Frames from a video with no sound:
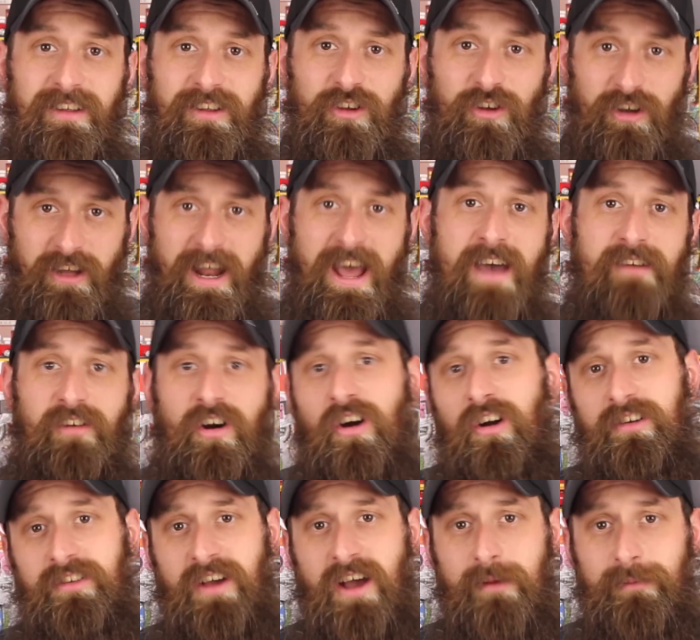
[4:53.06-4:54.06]
you're going to have a
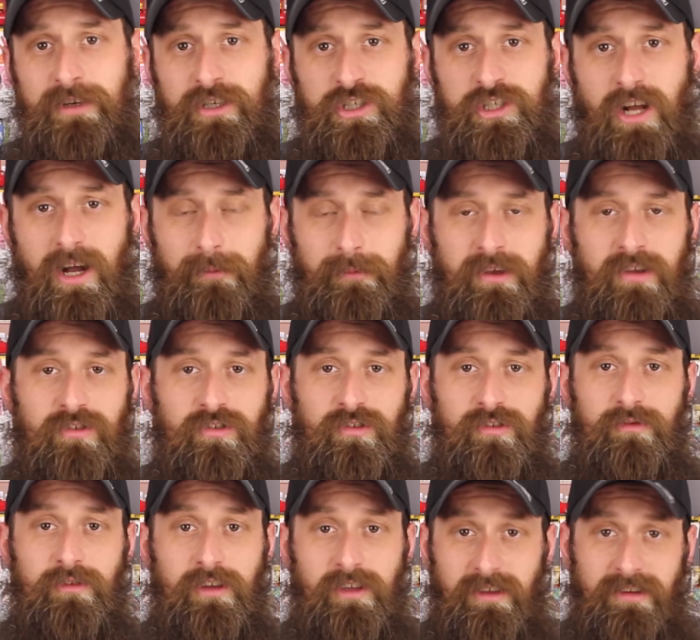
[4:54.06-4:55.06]
hard time in a shop because
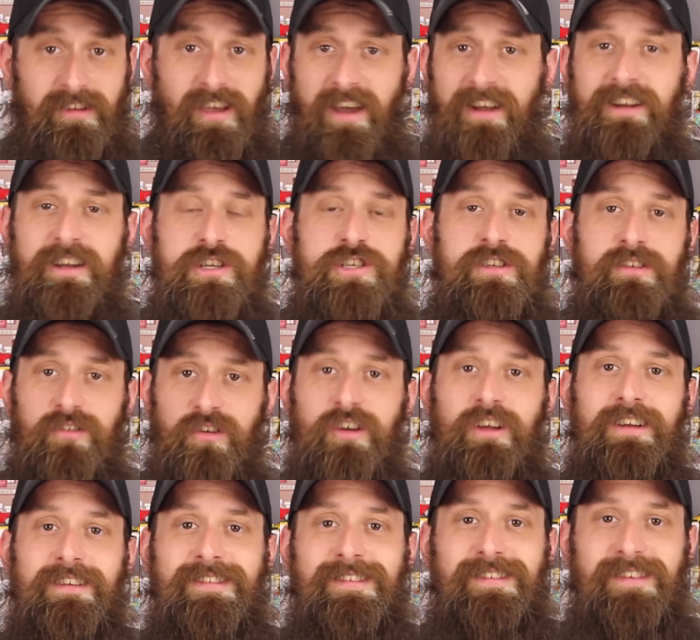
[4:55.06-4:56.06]
technicians are
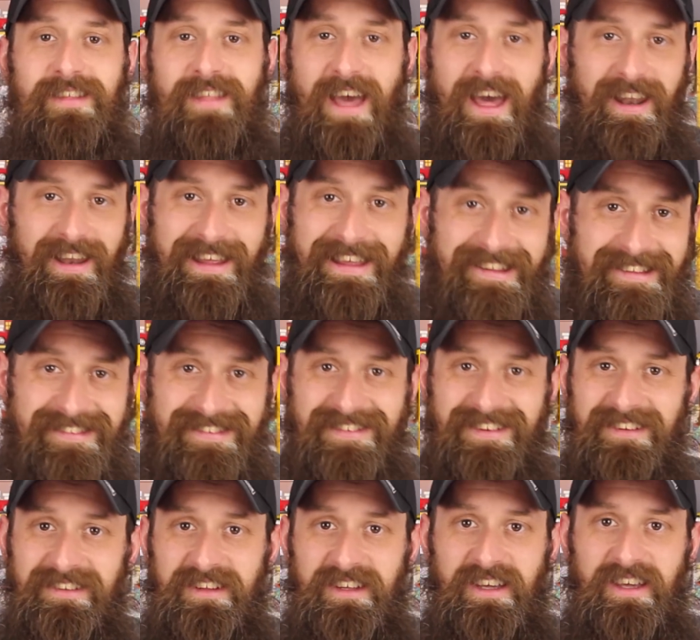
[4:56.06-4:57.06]
going to see that
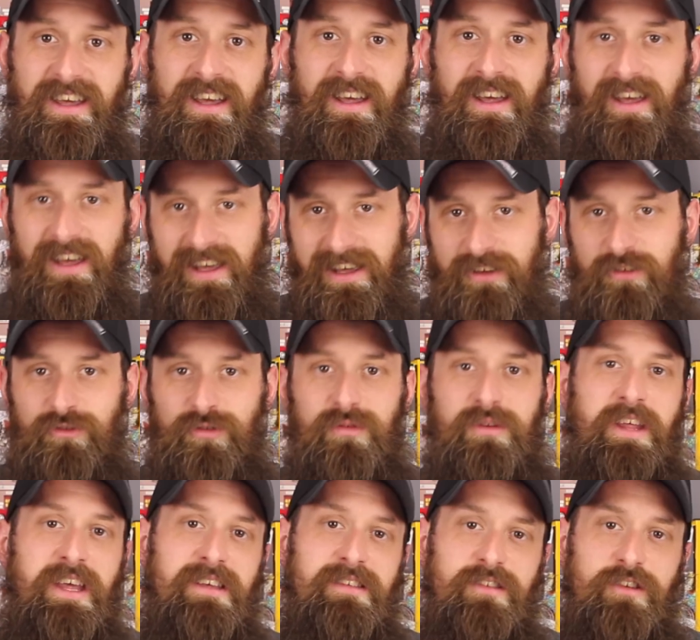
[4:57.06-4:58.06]
instantly. He's
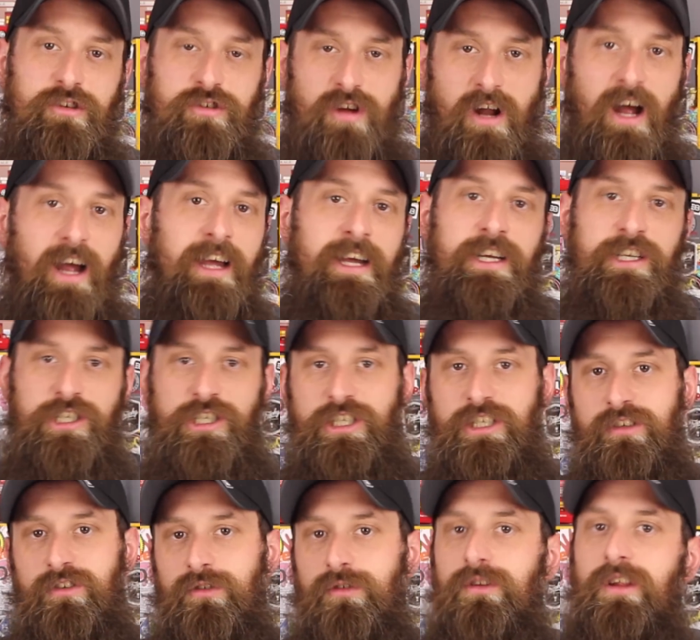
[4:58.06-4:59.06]
too lazy to try.
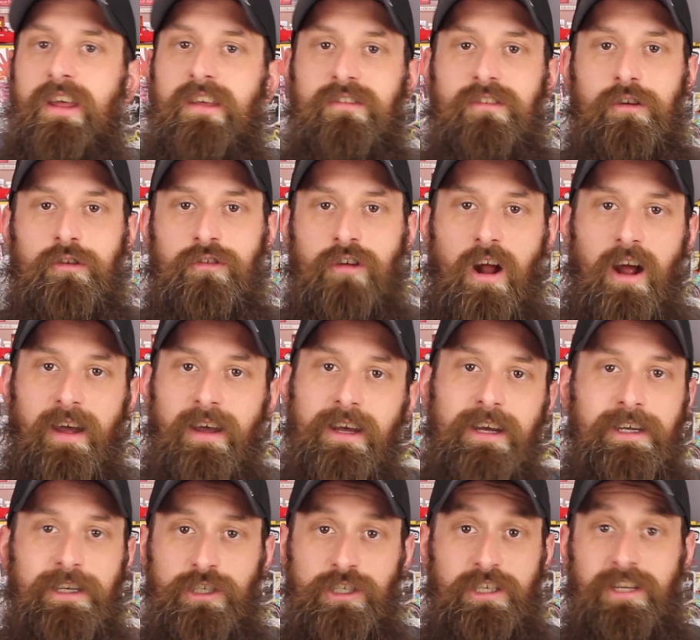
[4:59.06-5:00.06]
She's too lazy to try.
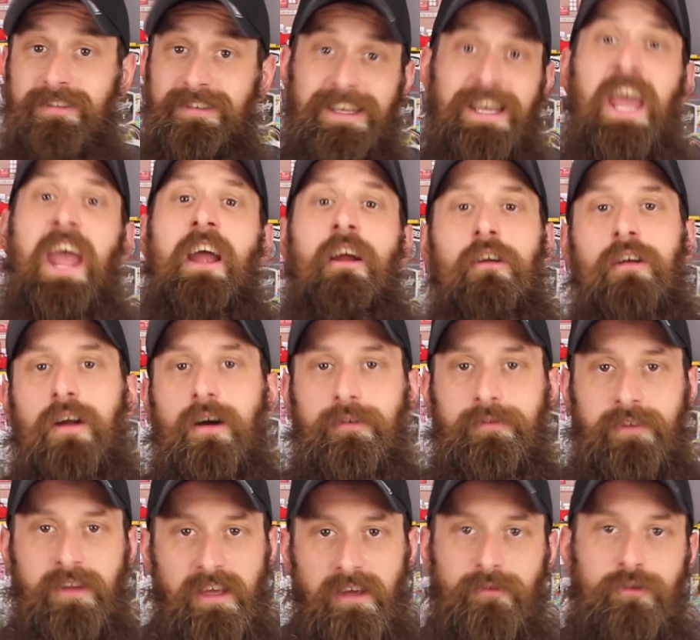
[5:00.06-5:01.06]
She doesn't care
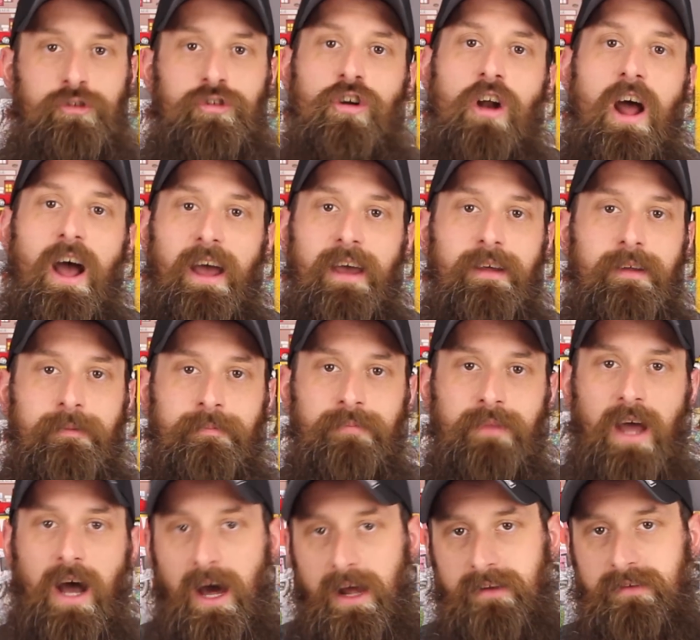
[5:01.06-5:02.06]
enough to even try
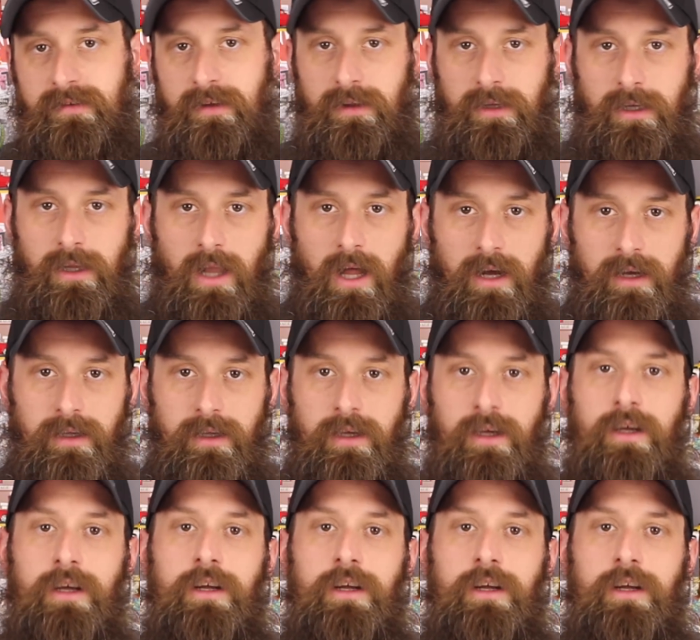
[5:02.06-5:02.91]
how to set the clock.